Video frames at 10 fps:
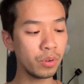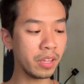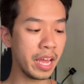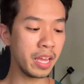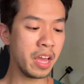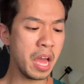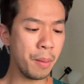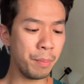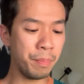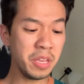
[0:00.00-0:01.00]
like
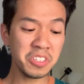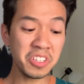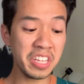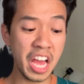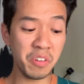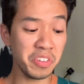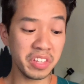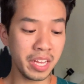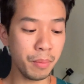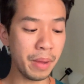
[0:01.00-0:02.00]
basically
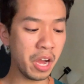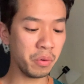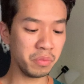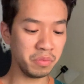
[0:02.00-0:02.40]
everything about